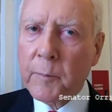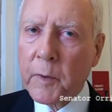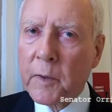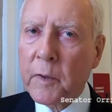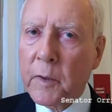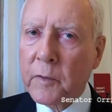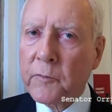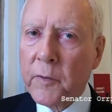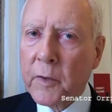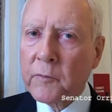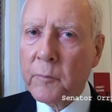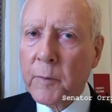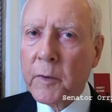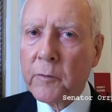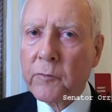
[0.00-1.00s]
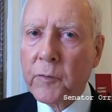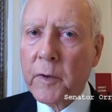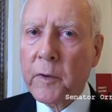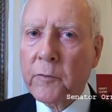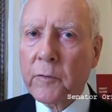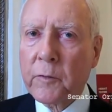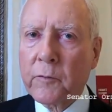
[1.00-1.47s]
Let's take some
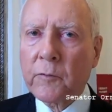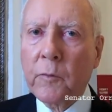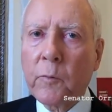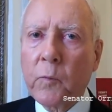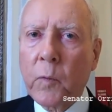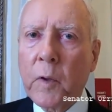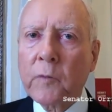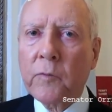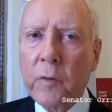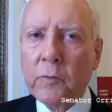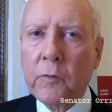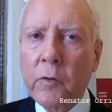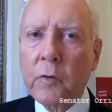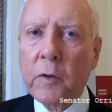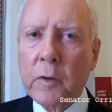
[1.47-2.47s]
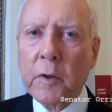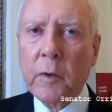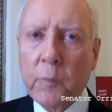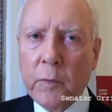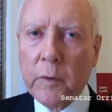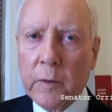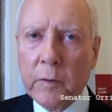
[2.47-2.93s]
illustrations. The two that they
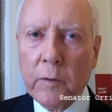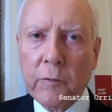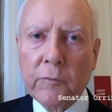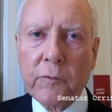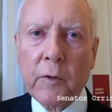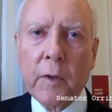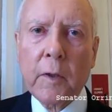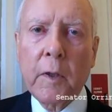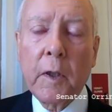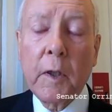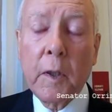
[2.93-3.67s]
really use are